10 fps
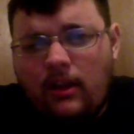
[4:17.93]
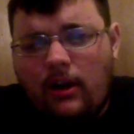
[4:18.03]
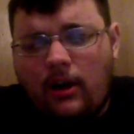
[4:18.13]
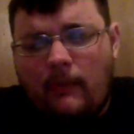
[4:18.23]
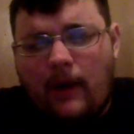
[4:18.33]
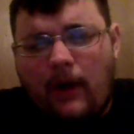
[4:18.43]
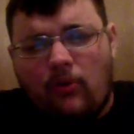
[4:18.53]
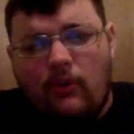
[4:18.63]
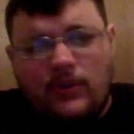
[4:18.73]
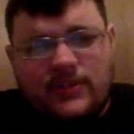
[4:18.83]
I
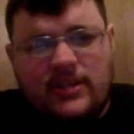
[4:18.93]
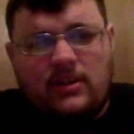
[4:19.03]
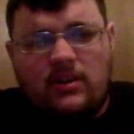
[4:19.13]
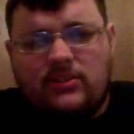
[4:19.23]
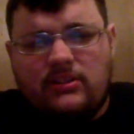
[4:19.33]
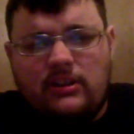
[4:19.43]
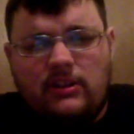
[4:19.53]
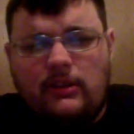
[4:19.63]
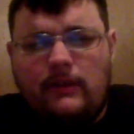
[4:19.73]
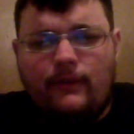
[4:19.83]
really wasn't interested
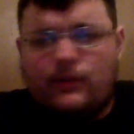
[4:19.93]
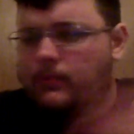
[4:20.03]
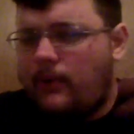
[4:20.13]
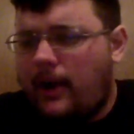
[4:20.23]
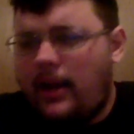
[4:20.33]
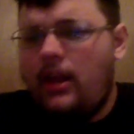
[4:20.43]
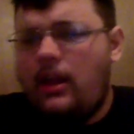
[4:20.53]
in the first Prey,